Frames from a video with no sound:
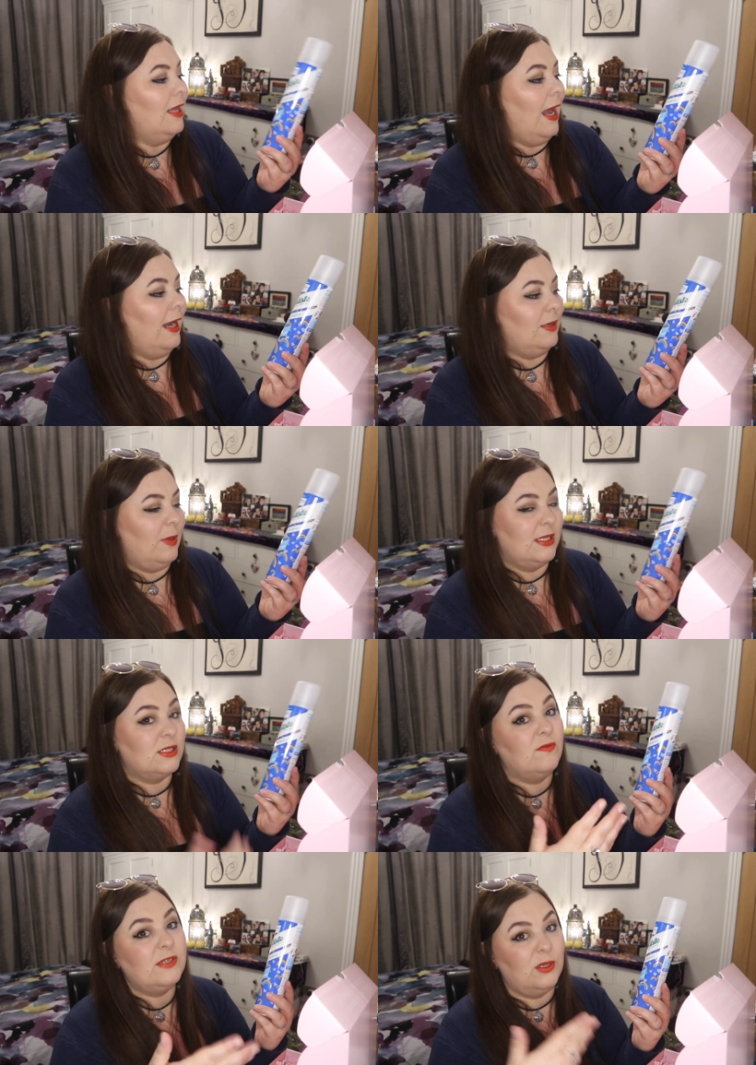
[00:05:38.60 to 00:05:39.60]
anyway there's
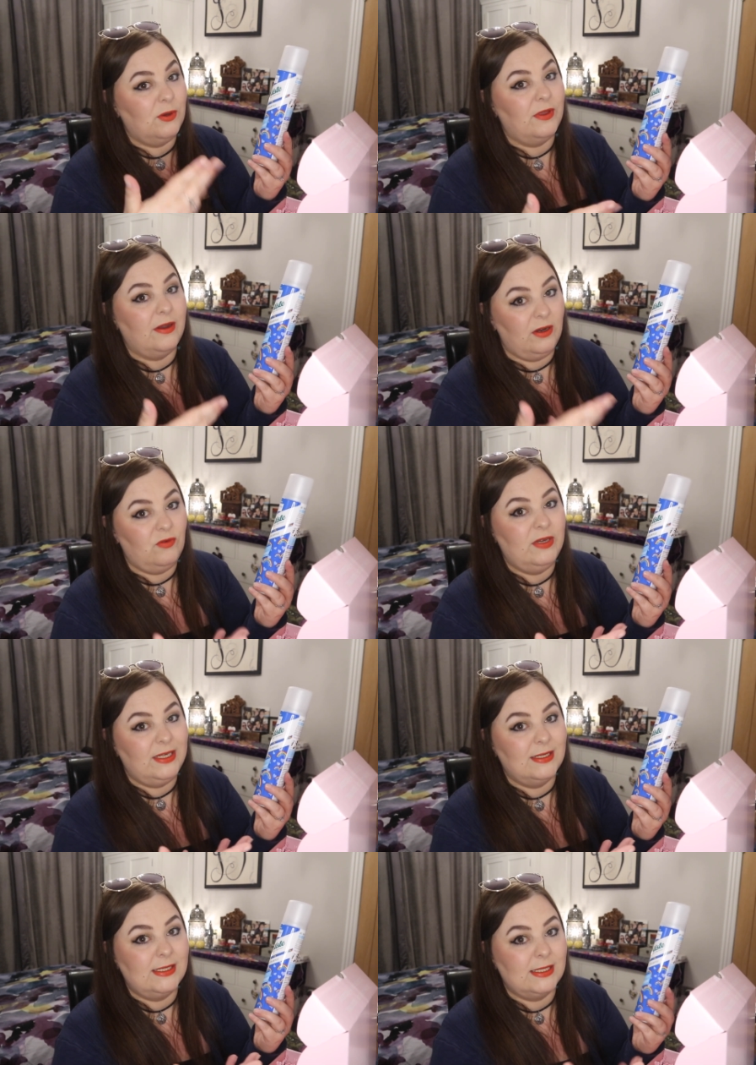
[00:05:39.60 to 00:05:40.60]
obviously other
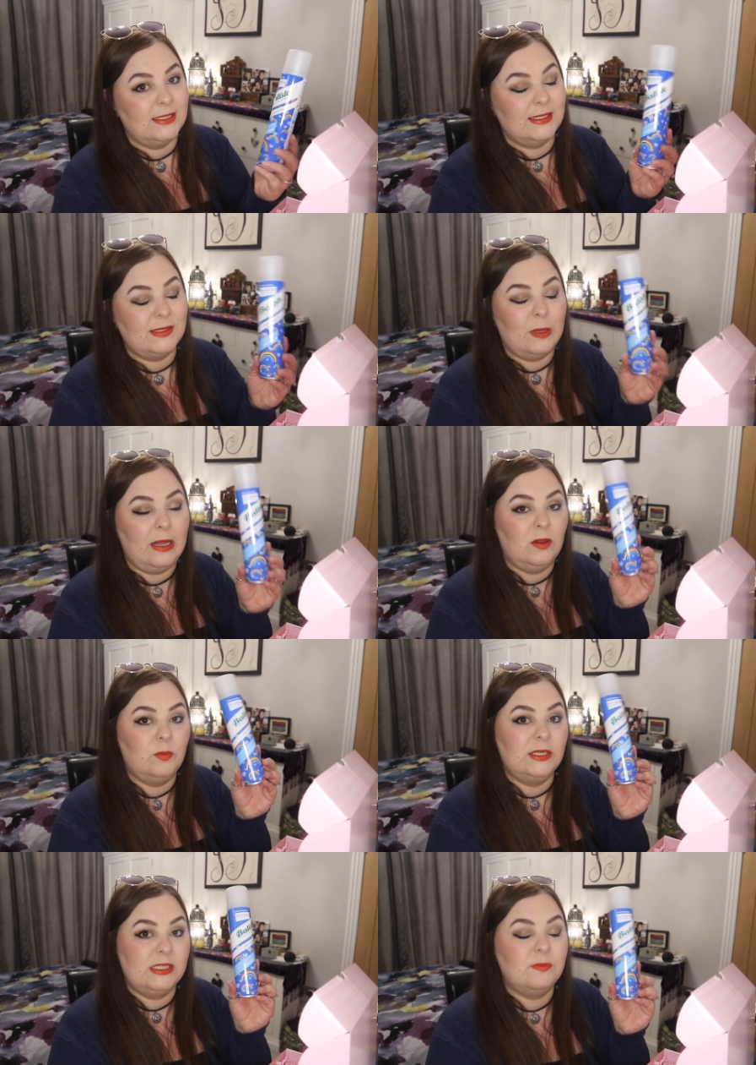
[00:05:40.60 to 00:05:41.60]
ingredients in it as well
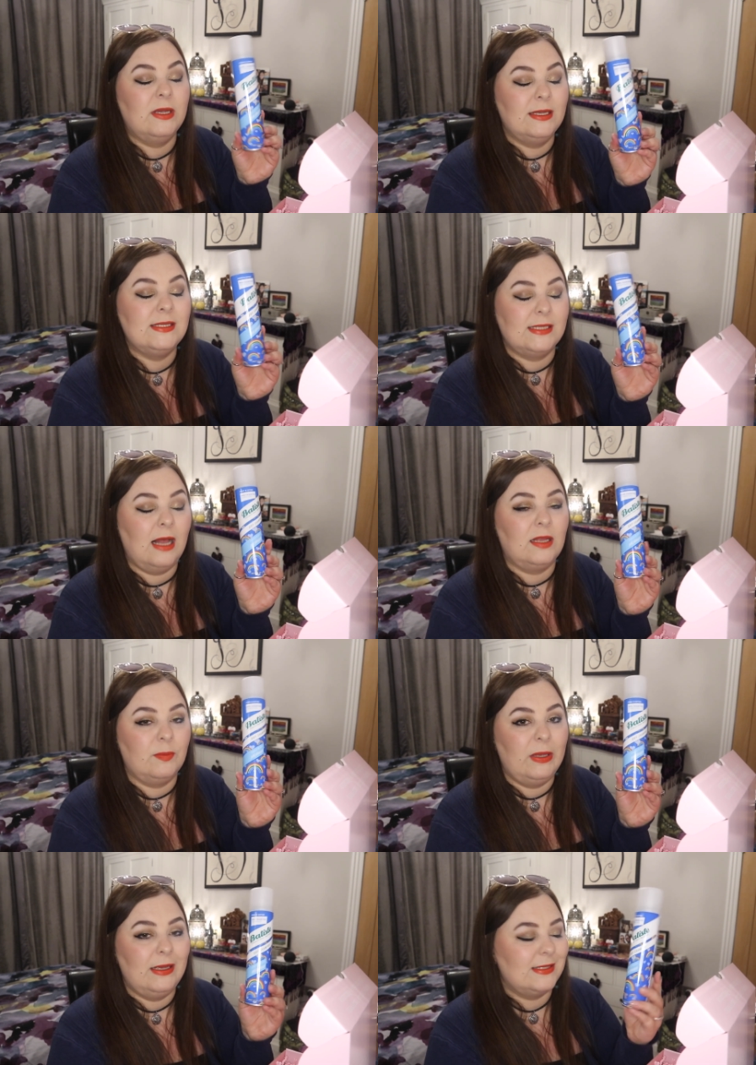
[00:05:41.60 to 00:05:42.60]
but it's it is talc
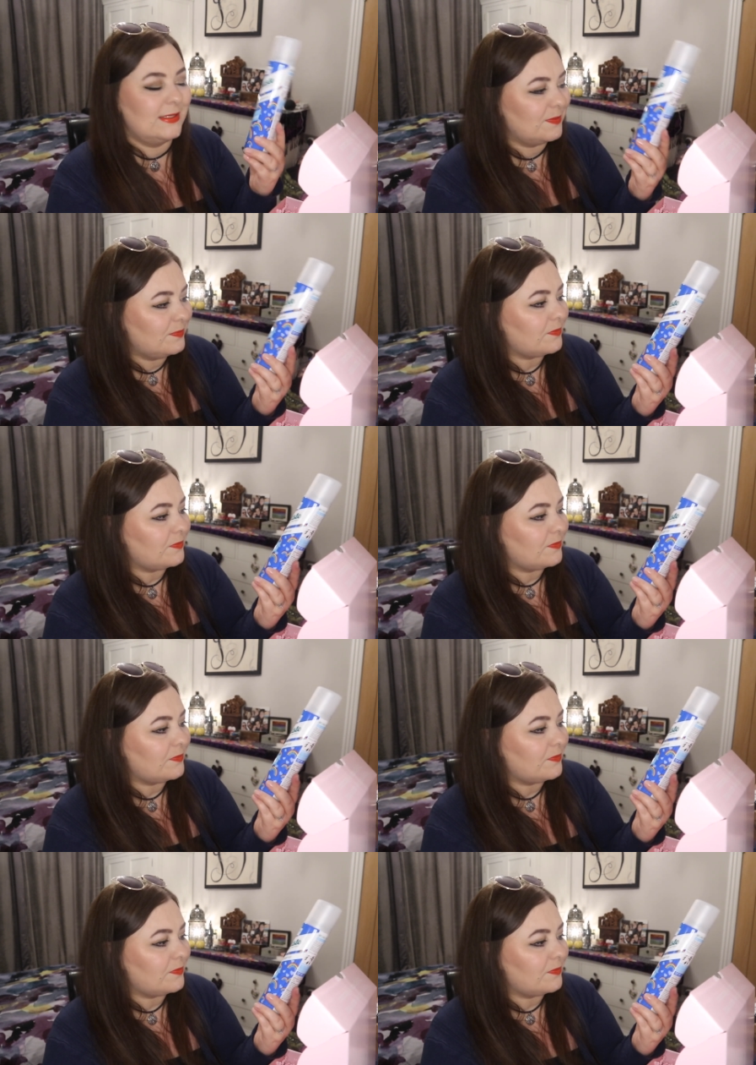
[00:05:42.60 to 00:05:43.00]
based